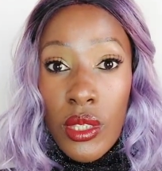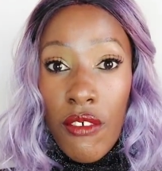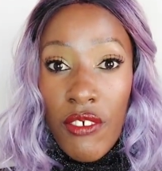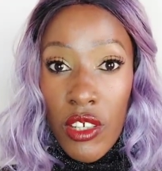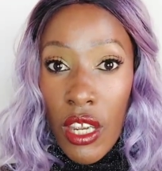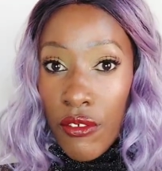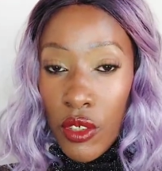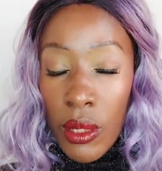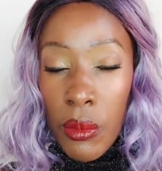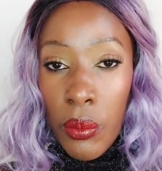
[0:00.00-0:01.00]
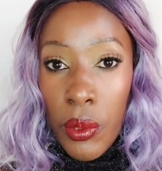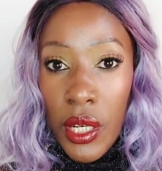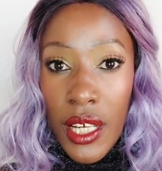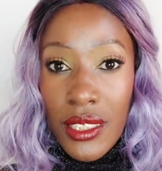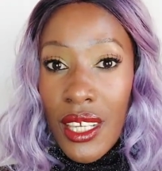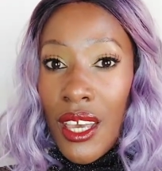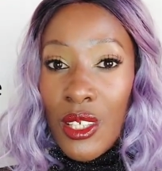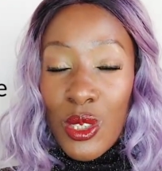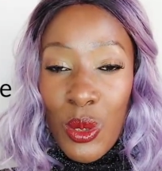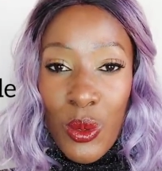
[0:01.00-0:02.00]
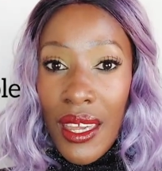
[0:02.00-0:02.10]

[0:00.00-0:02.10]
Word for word: with a very affordable product so